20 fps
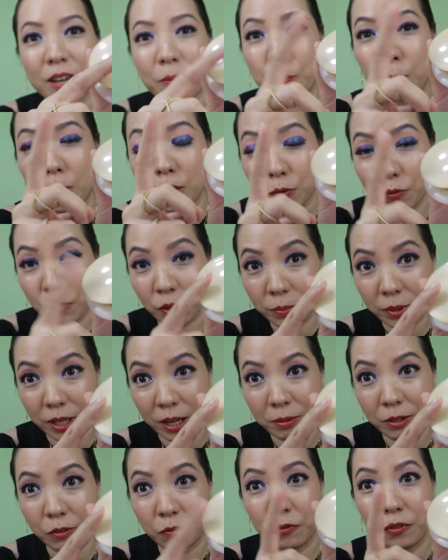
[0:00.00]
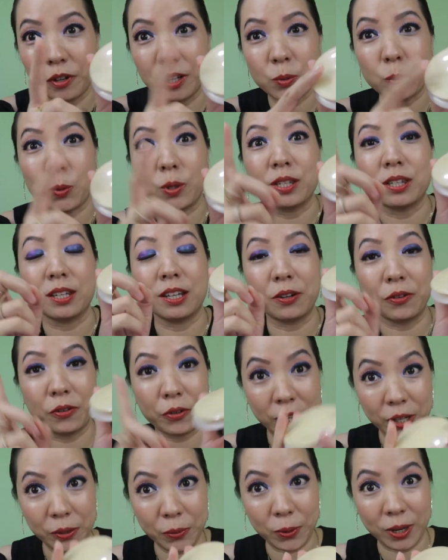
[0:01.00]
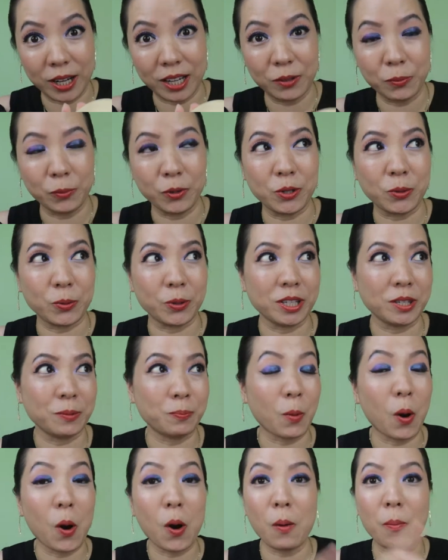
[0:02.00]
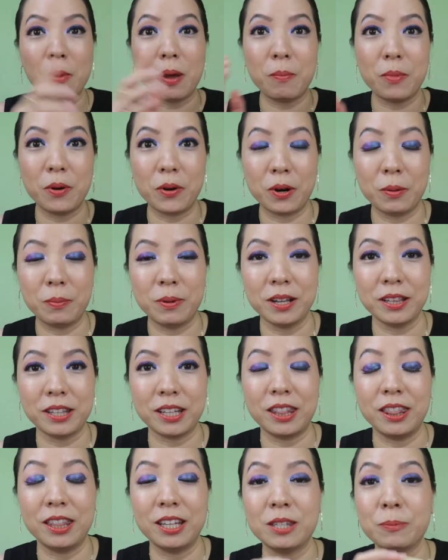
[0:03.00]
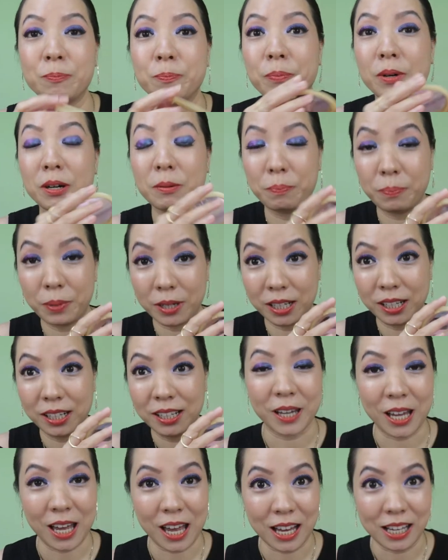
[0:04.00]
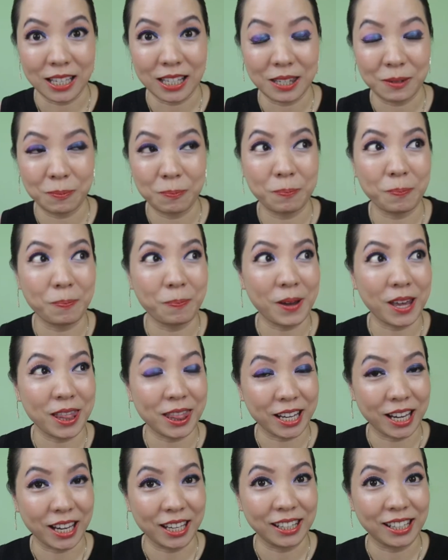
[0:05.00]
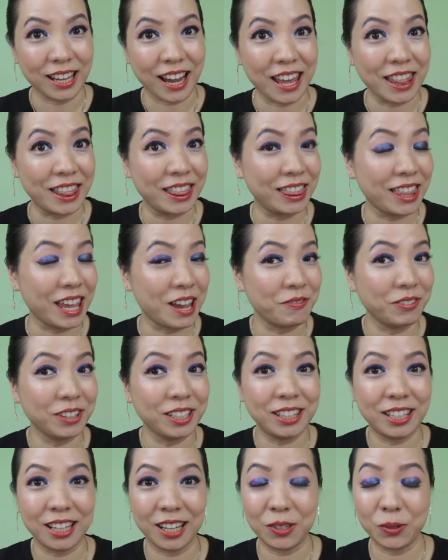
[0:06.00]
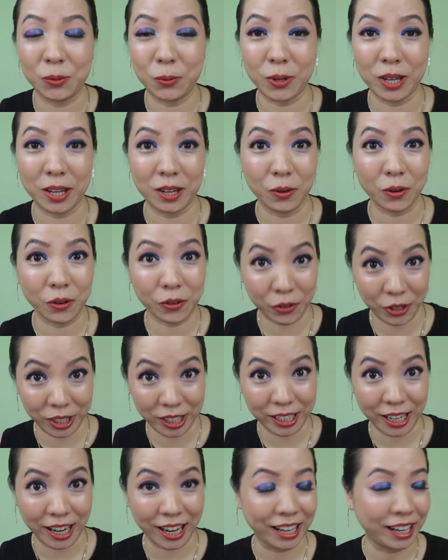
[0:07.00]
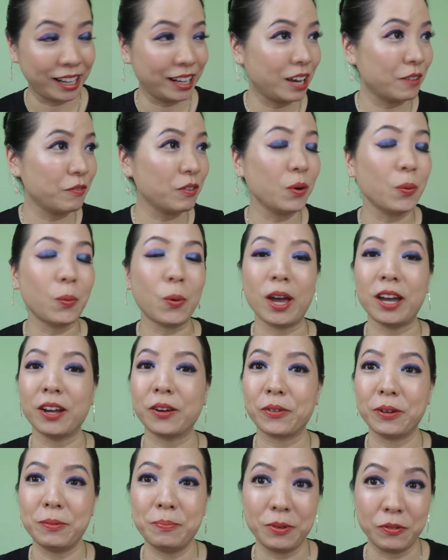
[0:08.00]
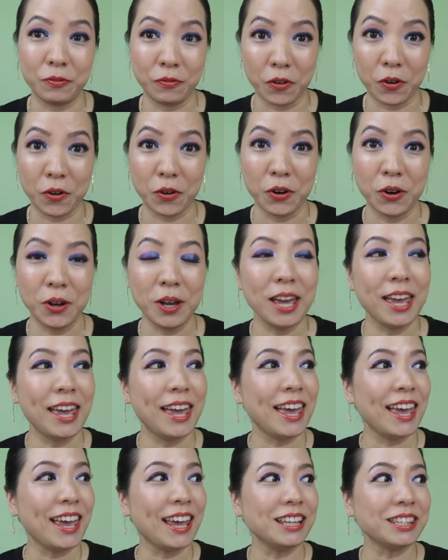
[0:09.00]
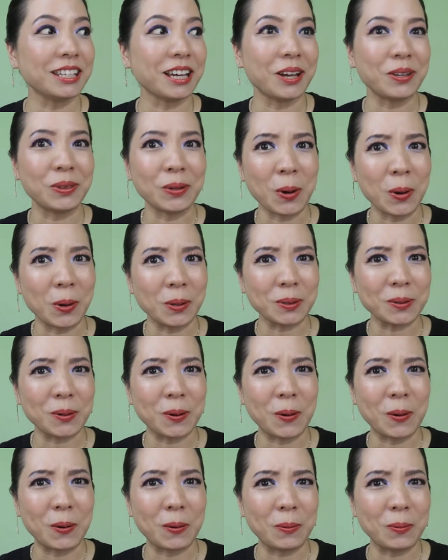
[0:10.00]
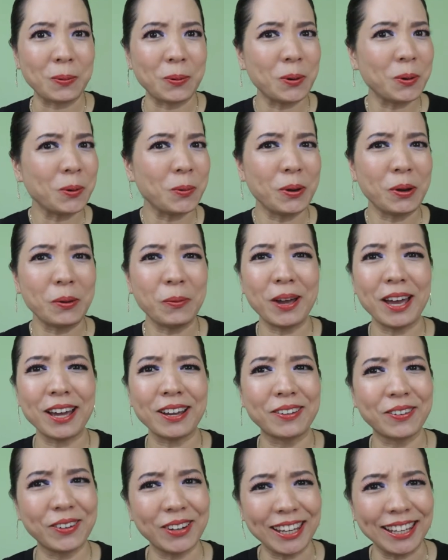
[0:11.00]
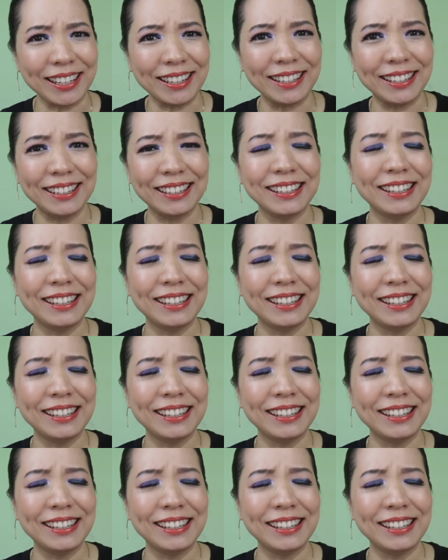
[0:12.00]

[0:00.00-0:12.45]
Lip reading: I bought from them. The first was a green one, which was more memorable than this purple, because back then, I never dared to wear green, and I never wear green before. And I thought, who will wear green?